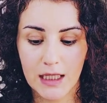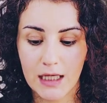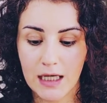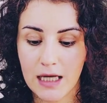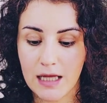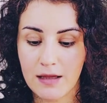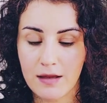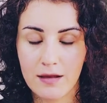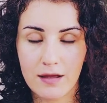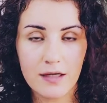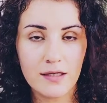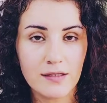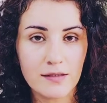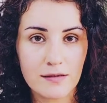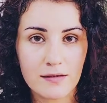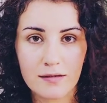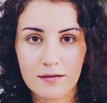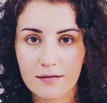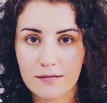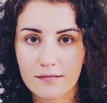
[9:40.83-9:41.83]
And
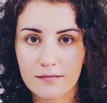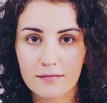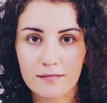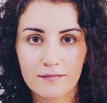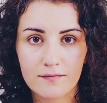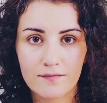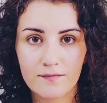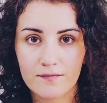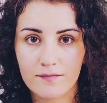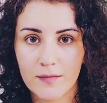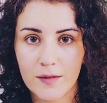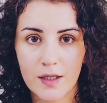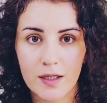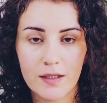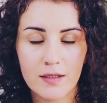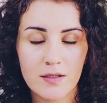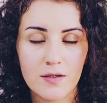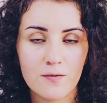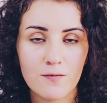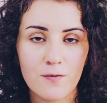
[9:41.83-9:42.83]
this
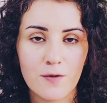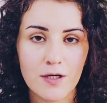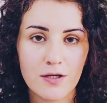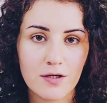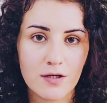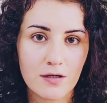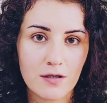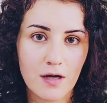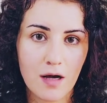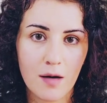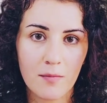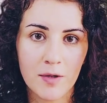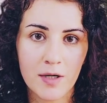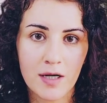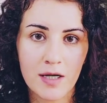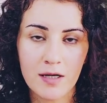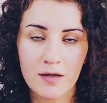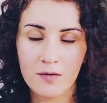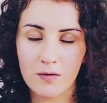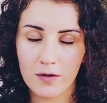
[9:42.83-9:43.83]
intuition coming
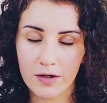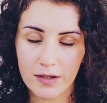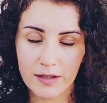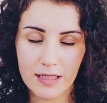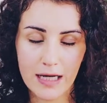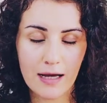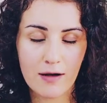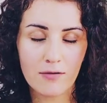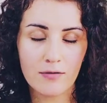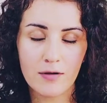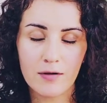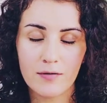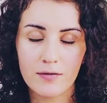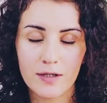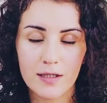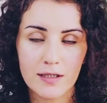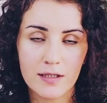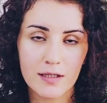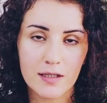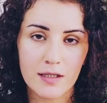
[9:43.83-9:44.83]
in or
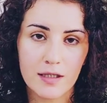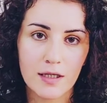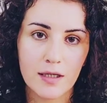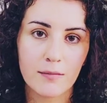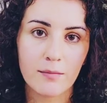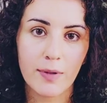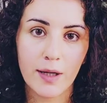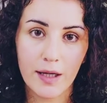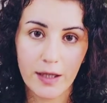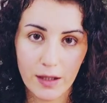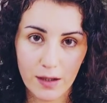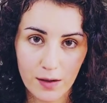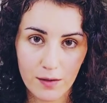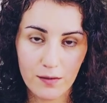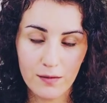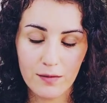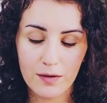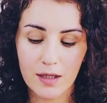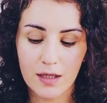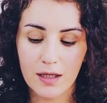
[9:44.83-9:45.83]
downloaded by
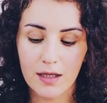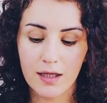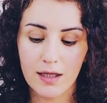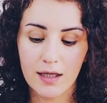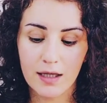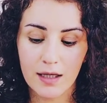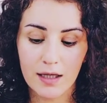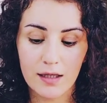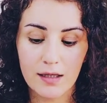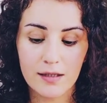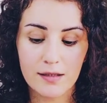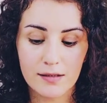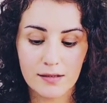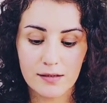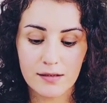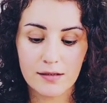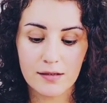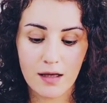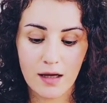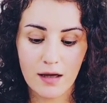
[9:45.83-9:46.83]
you
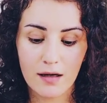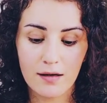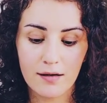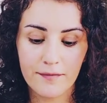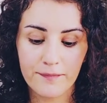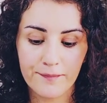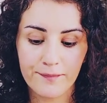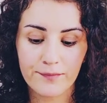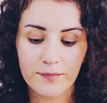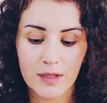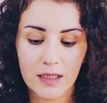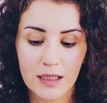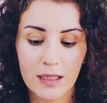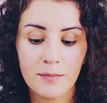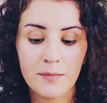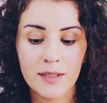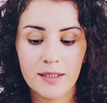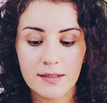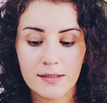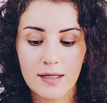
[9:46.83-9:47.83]
is,
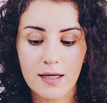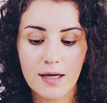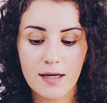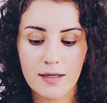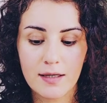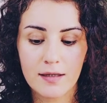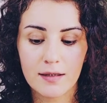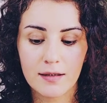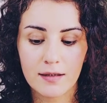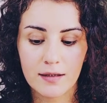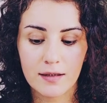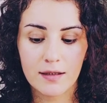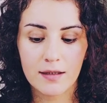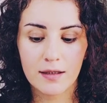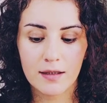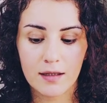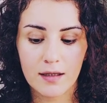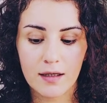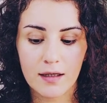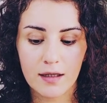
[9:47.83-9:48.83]
let me say,
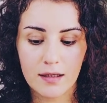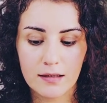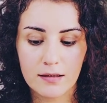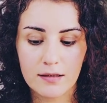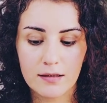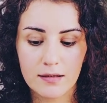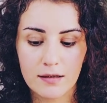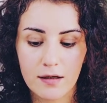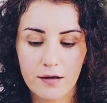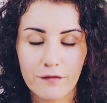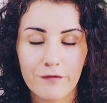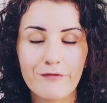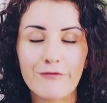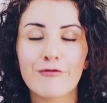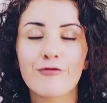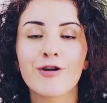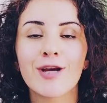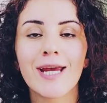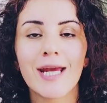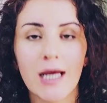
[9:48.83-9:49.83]
it's
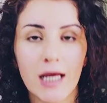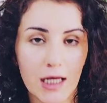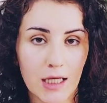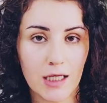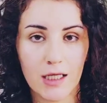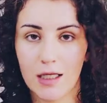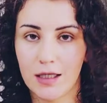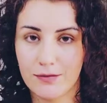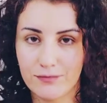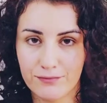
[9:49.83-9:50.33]
freeing.